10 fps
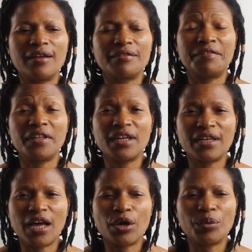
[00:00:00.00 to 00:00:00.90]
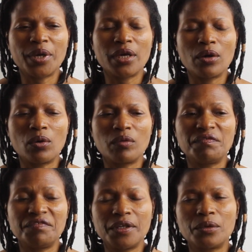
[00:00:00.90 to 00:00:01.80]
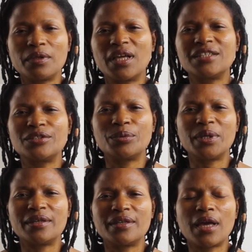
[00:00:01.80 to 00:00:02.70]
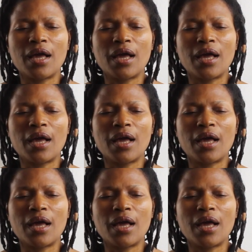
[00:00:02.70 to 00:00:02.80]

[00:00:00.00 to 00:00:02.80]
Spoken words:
think that way or feel that's the way